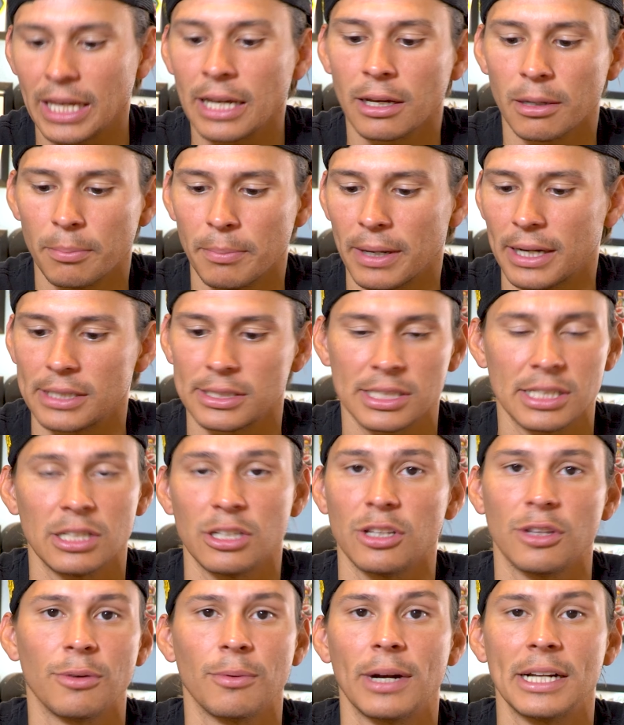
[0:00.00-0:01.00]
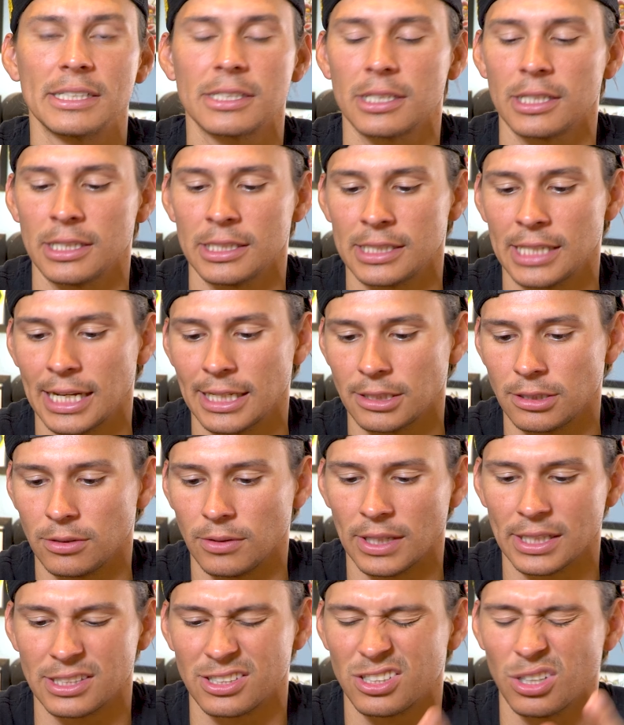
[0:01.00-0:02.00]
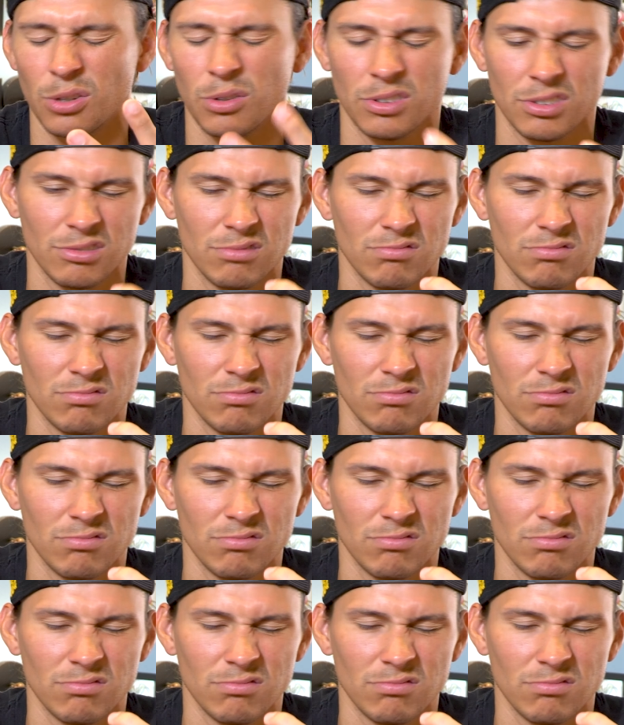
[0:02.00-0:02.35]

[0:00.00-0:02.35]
in comparison to the rest of the tattoo that's so